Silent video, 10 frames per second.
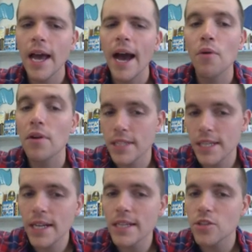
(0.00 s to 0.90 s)
I wrote a
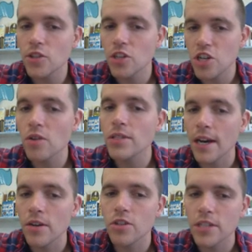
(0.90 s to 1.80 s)
sentence that shows
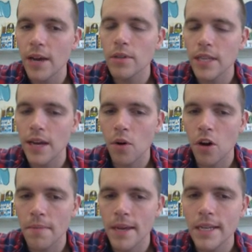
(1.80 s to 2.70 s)
I understand what that
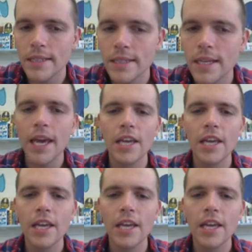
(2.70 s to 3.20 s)
word means.